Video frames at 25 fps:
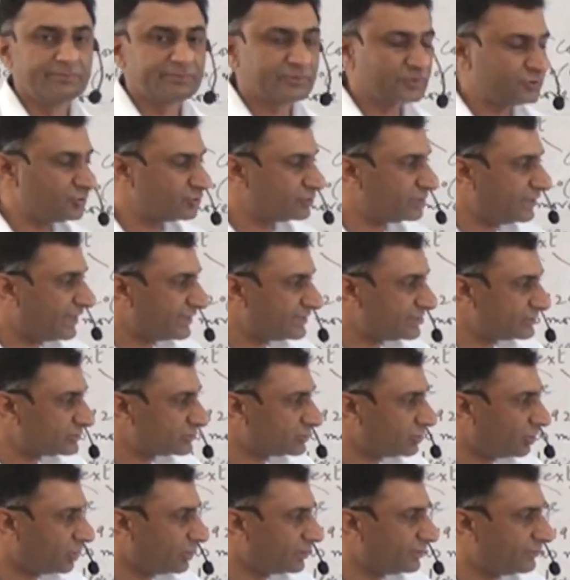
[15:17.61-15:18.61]
So that is
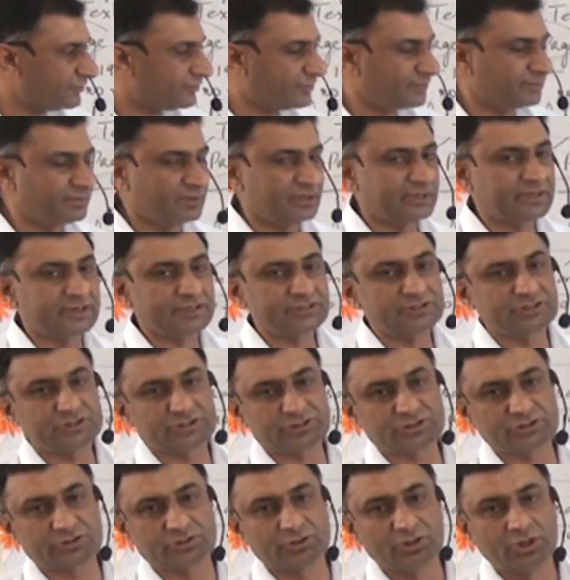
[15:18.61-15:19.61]
called
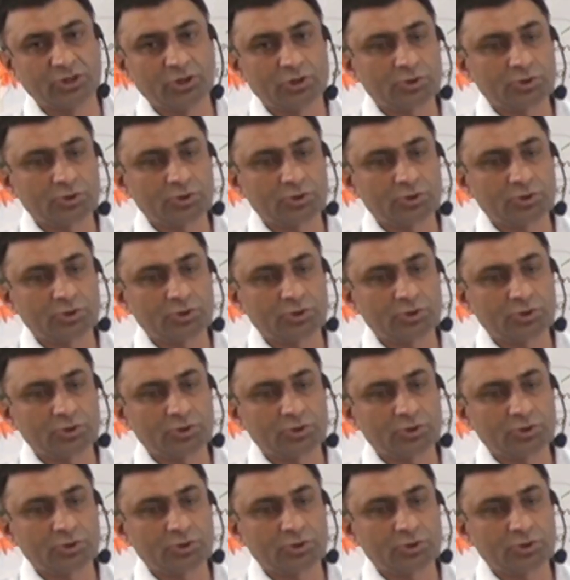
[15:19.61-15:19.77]
defamiliarization.